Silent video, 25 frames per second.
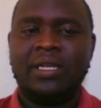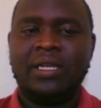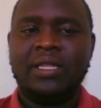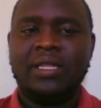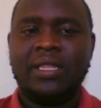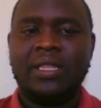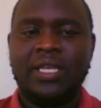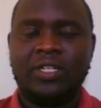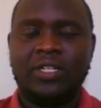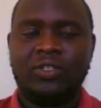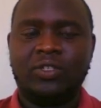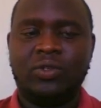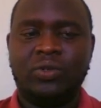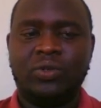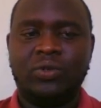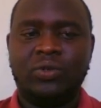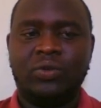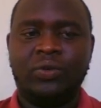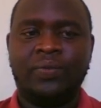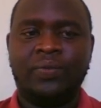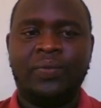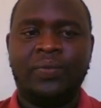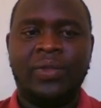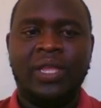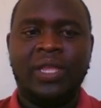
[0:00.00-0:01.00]
thing to
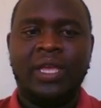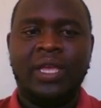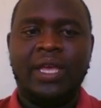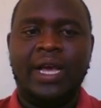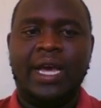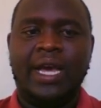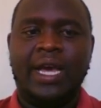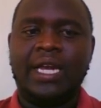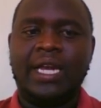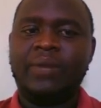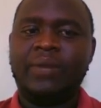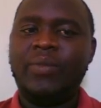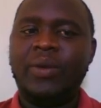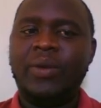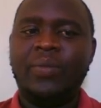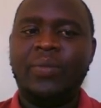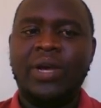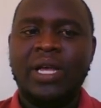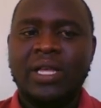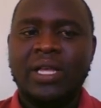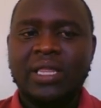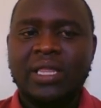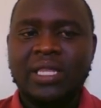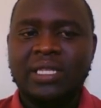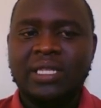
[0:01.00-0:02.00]
do. And
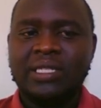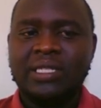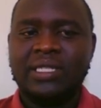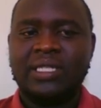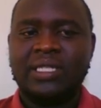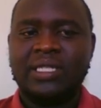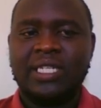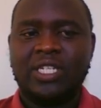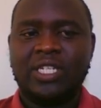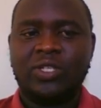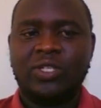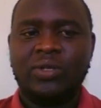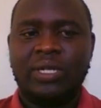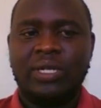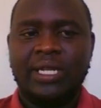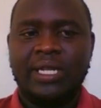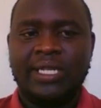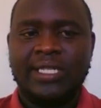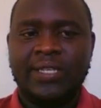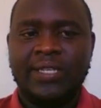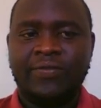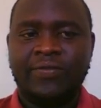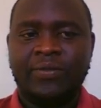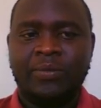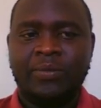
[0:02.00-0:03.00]
remember, this is actually
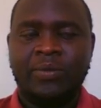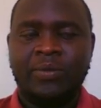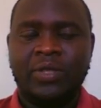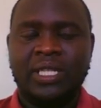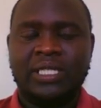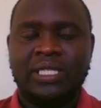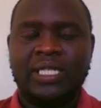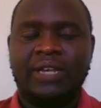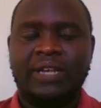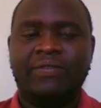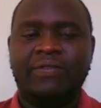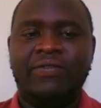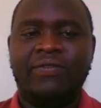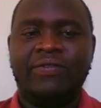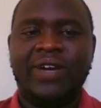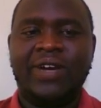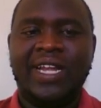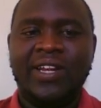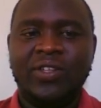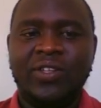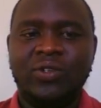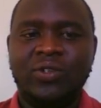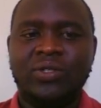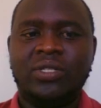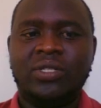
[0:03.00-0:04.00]
achievable. These are
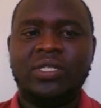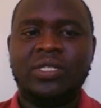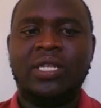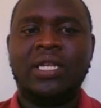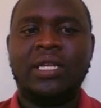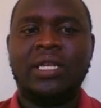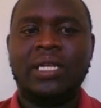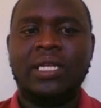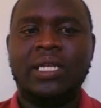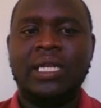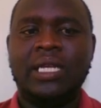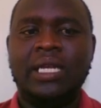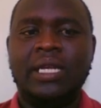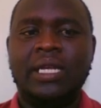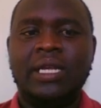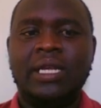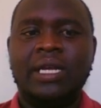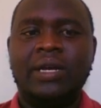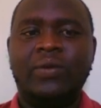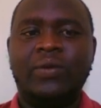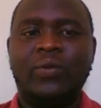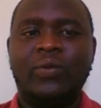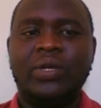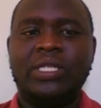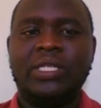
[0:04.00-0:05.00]
values
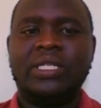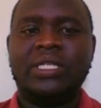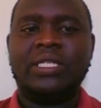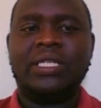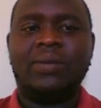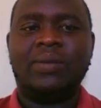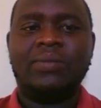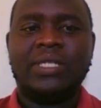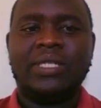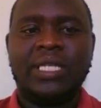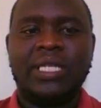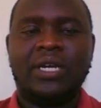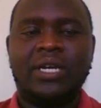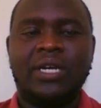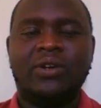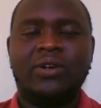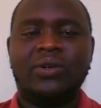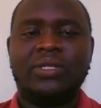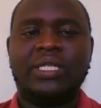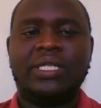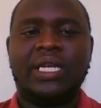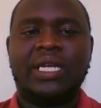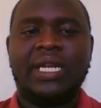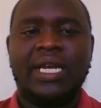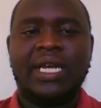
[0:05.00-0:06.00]
which some
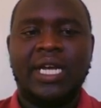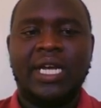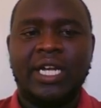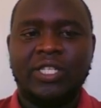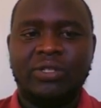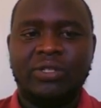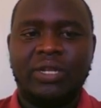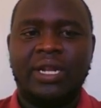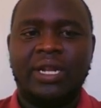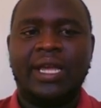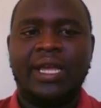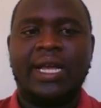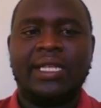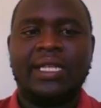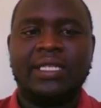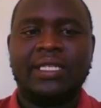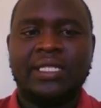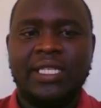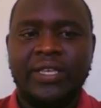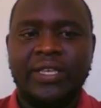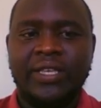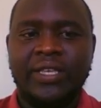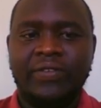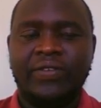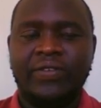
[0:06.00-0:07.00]
circles are actually
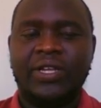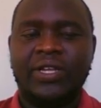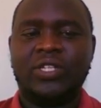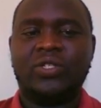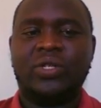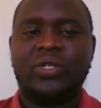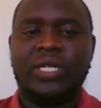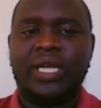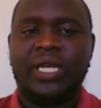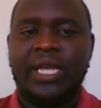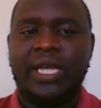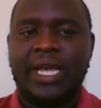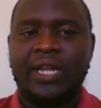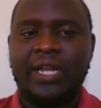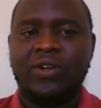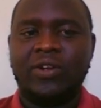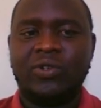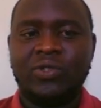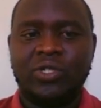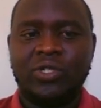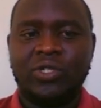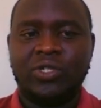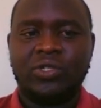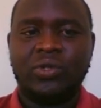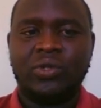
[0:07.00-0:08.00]
achieving today. I
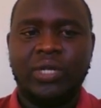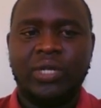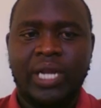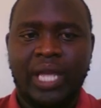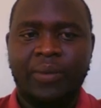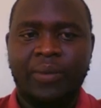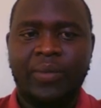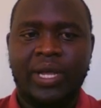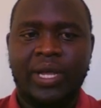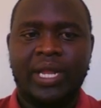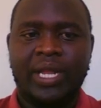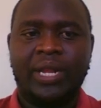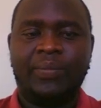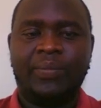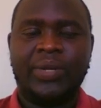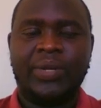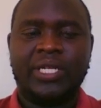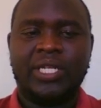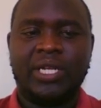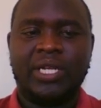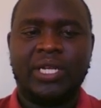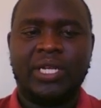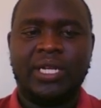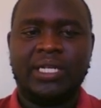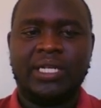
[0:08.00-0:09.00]
don't want to name any
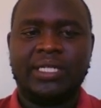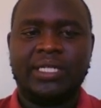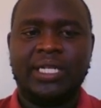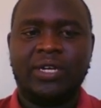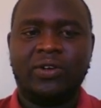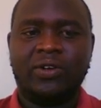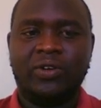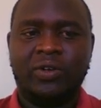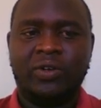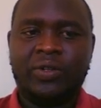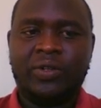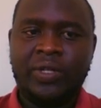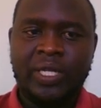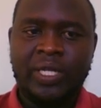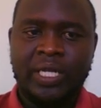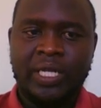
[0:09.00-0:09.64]
particular circle